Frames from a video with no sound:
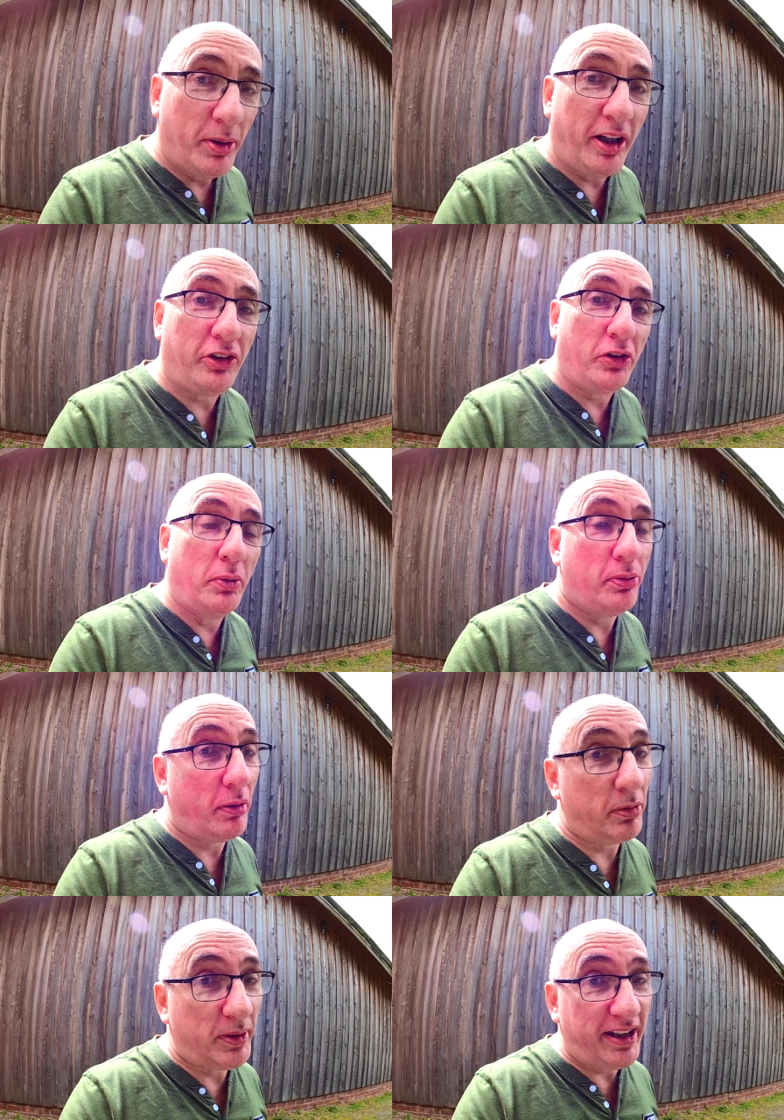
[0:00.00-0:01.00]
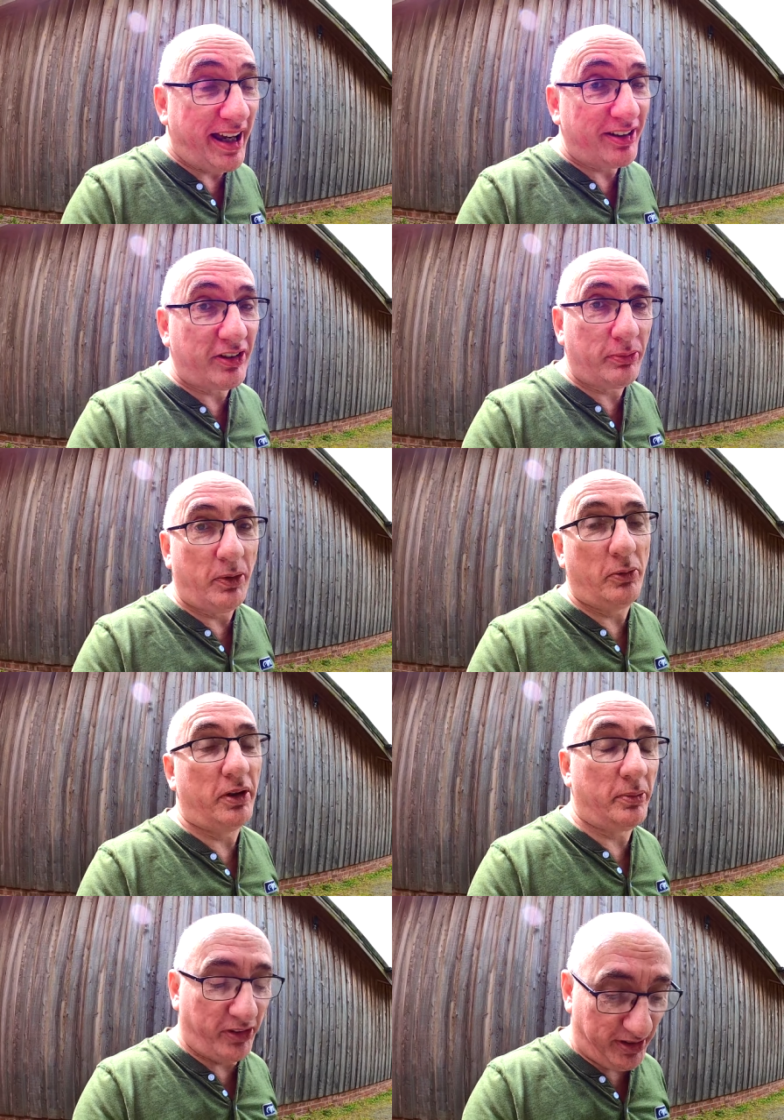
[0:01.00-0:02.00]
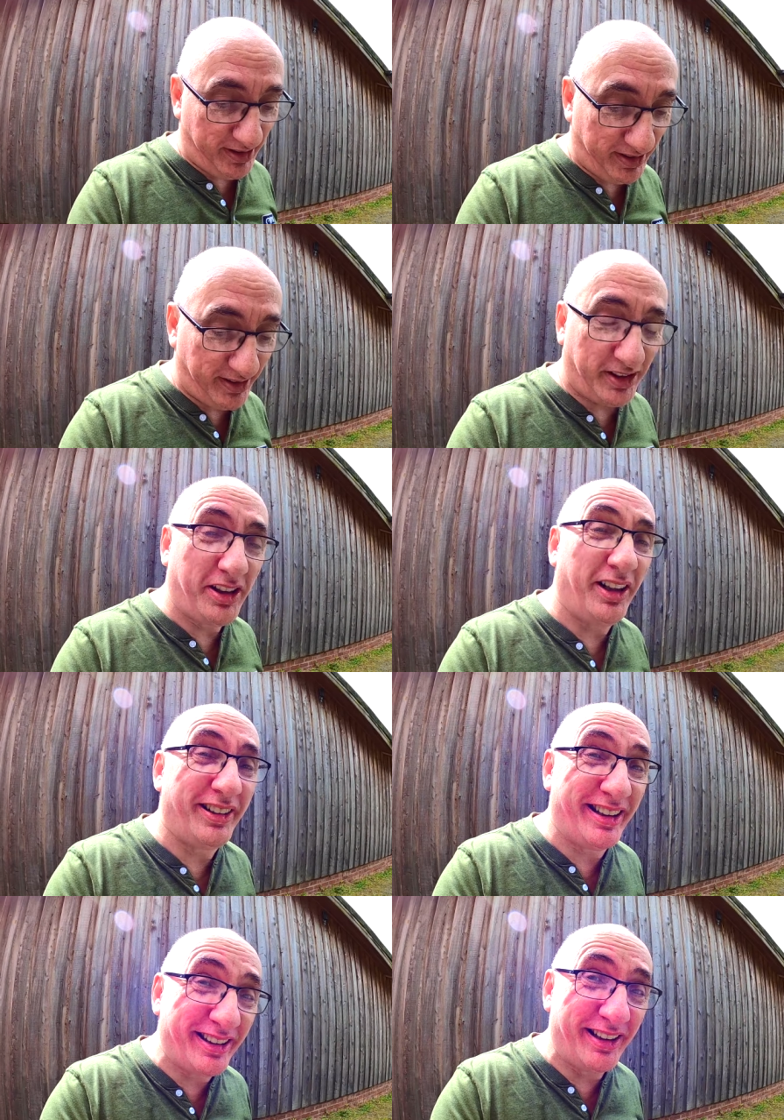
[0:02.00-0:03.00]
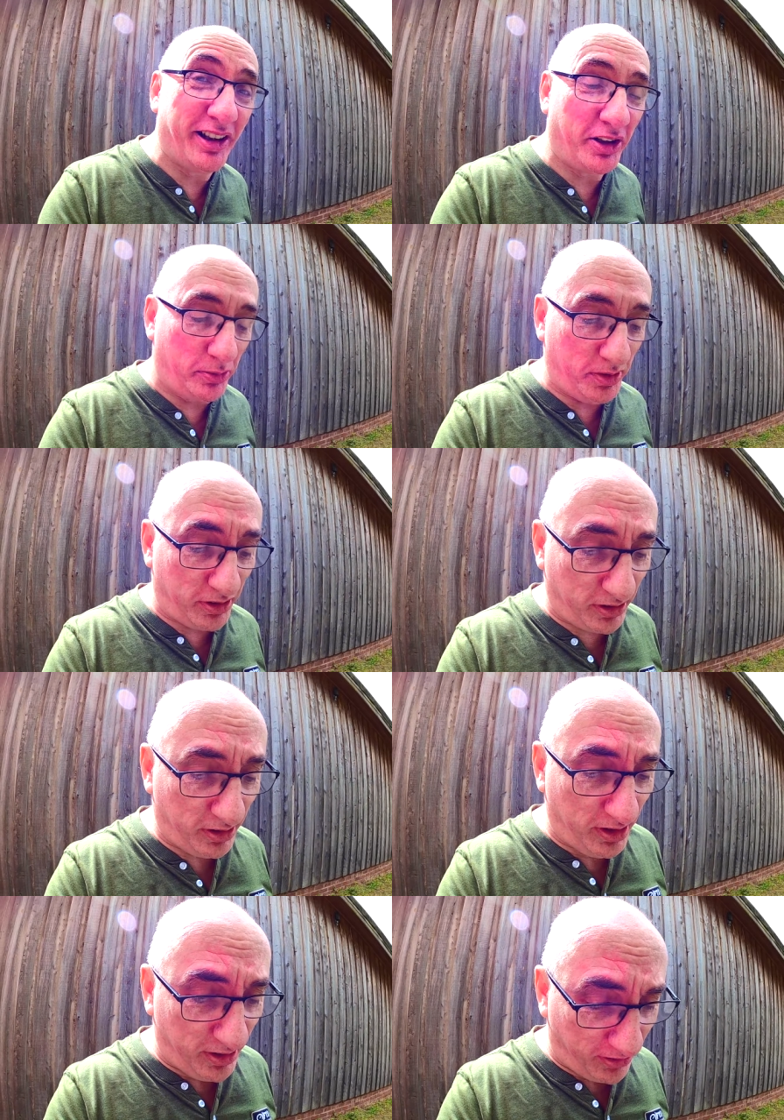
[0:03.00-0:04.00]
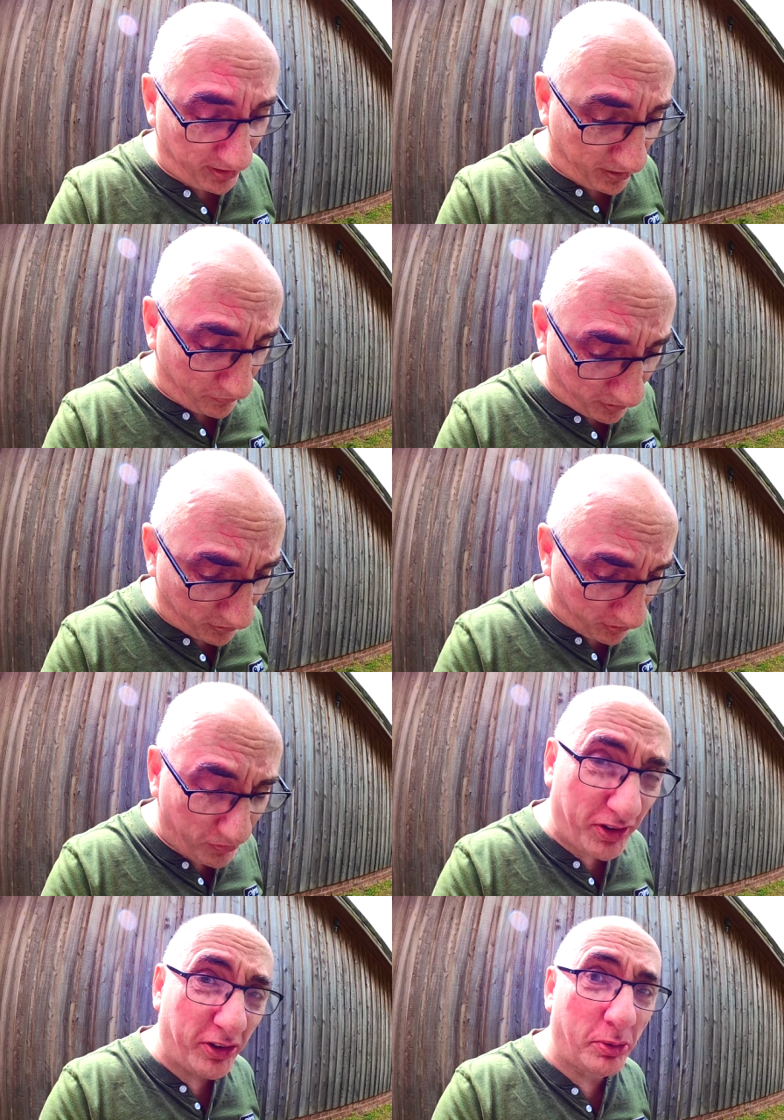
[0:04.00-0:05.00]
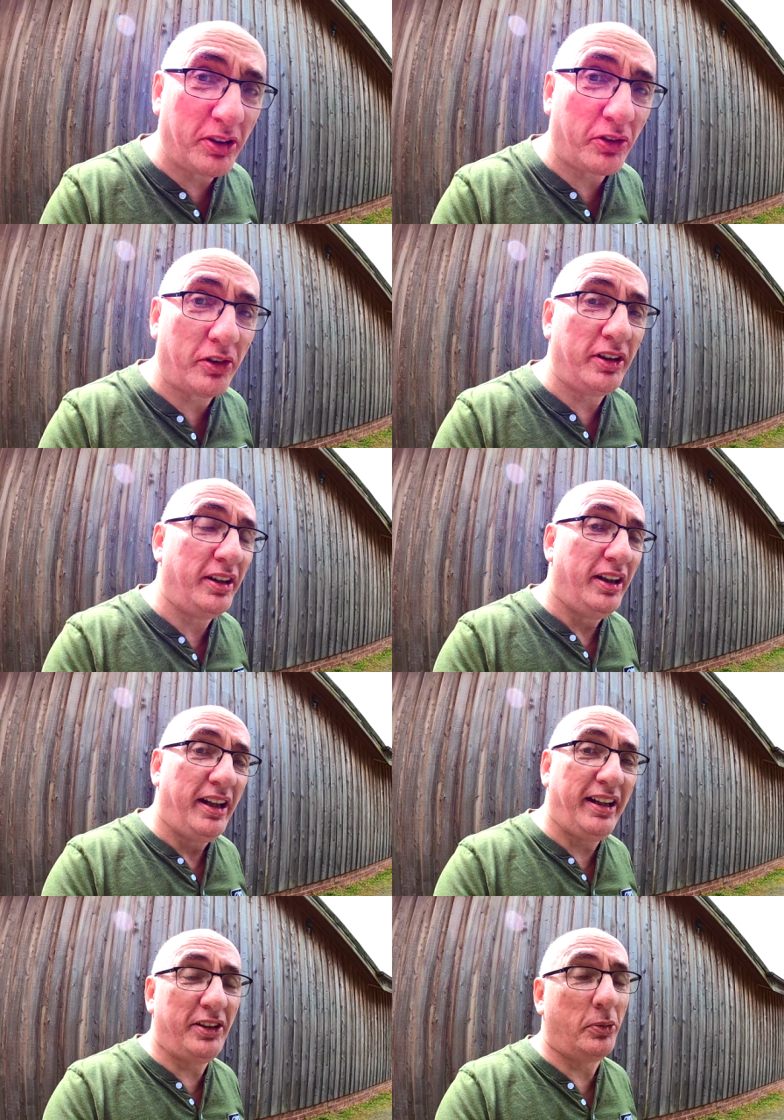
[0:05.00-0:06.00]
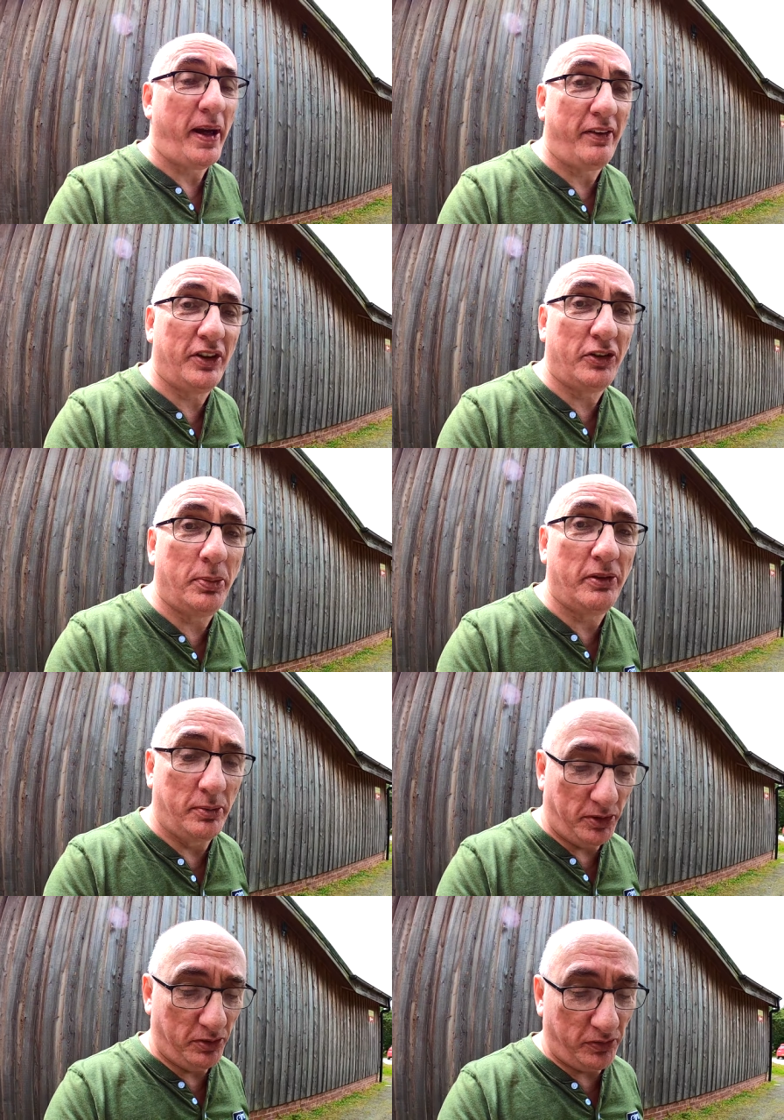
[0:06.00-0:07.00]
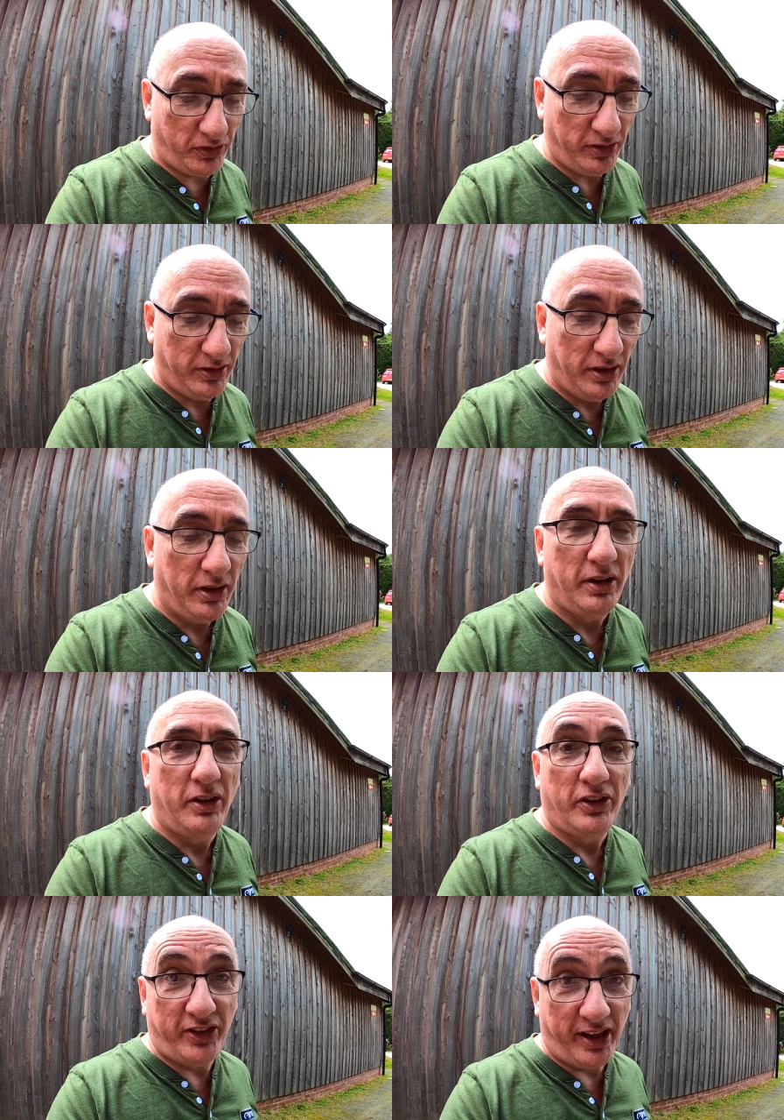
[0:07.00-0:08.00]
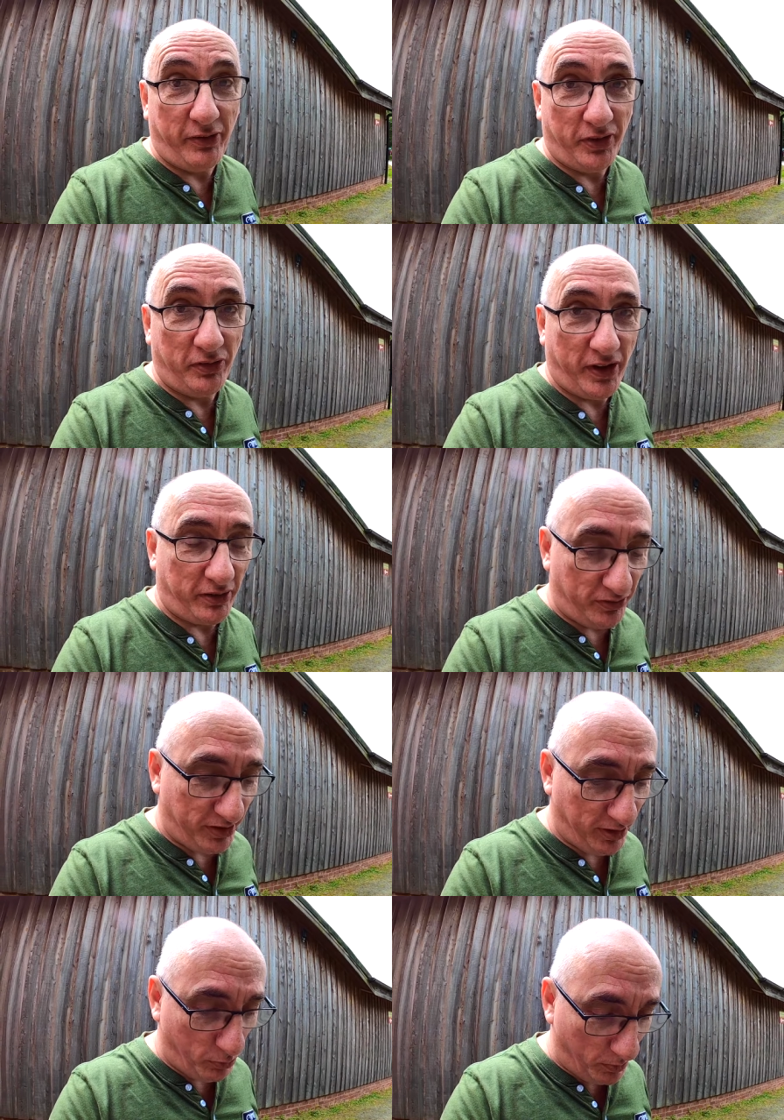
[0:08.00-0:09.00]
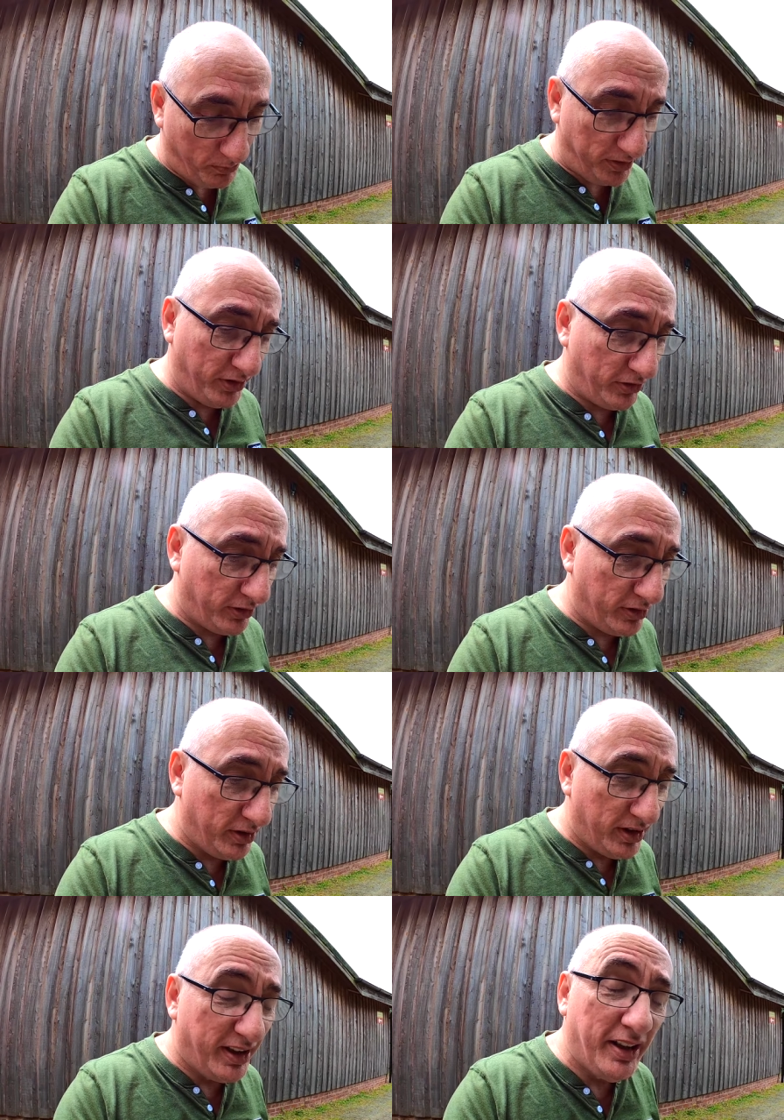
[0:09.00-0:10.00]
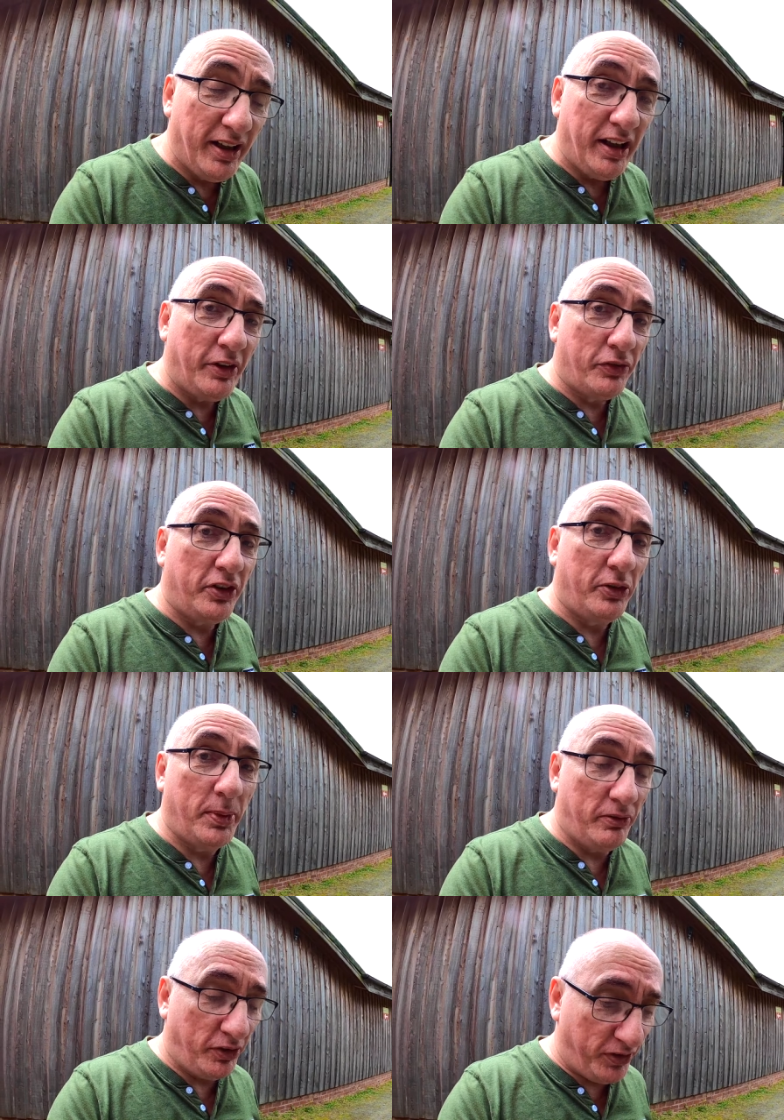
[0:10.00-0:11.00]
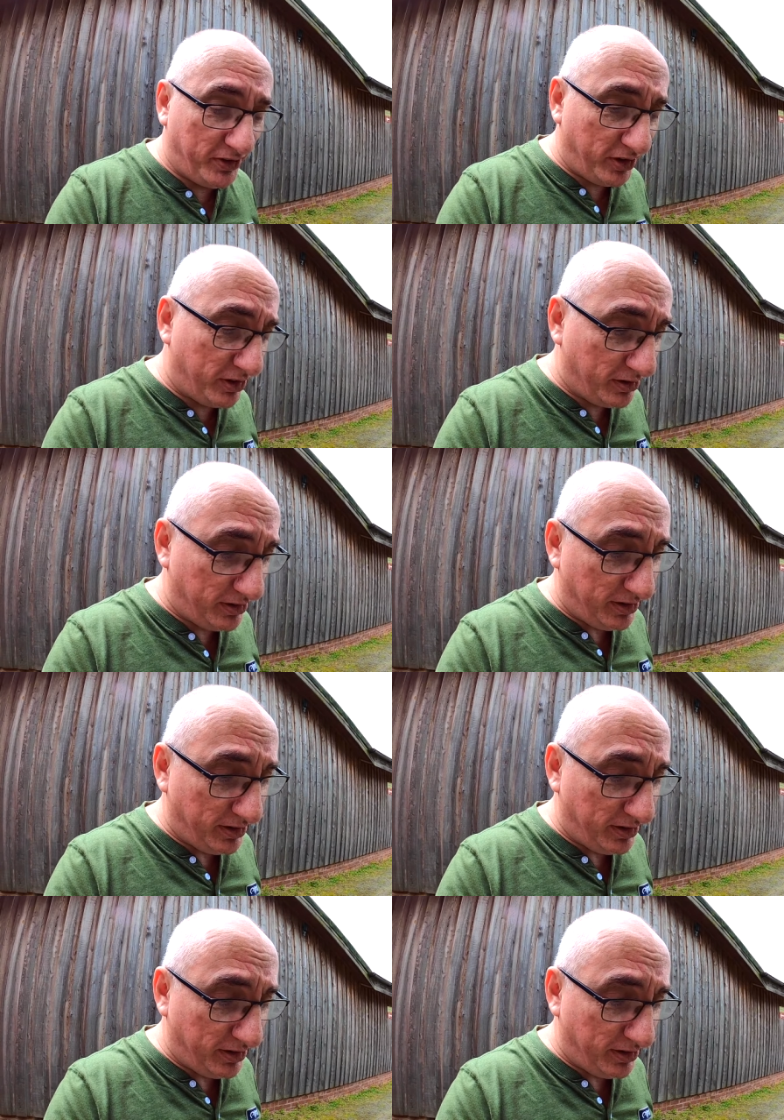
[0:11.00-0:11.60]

But as you can probably guess by what I'm saying, the car did need a lot of work. So that freshly fitted windscreen ended up having to be removed safely, thankfully, in one piece and for it to be refitted.